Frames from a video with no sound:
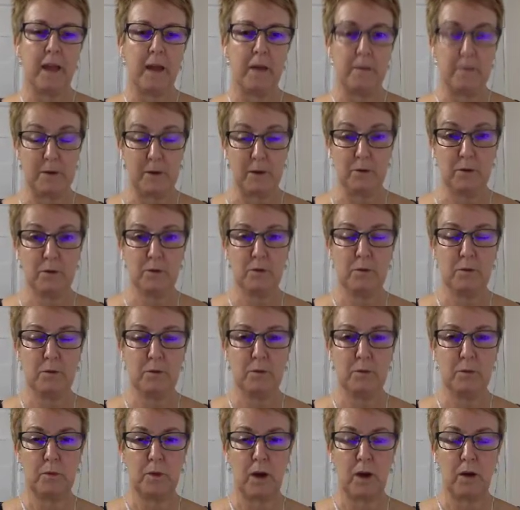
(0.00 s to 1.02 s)
built
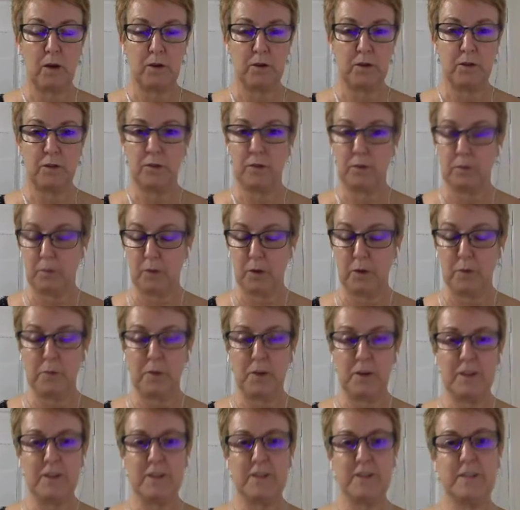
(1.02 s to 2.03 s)
on
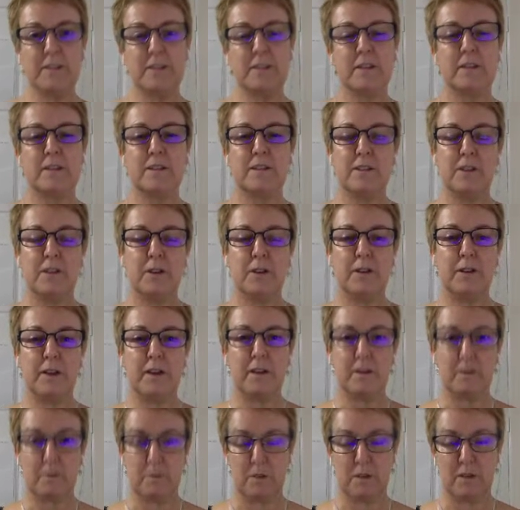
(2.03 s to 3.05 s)
WordPress, so that
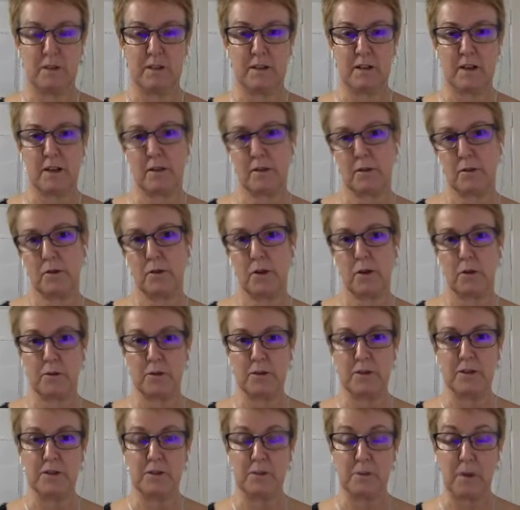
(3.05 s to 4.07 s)
is another good
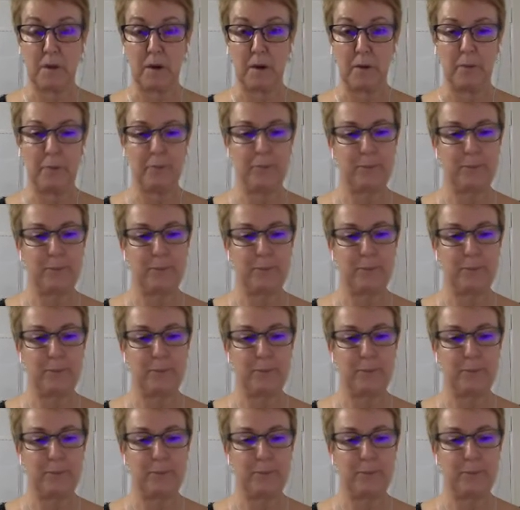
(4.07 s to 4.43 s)
option as well.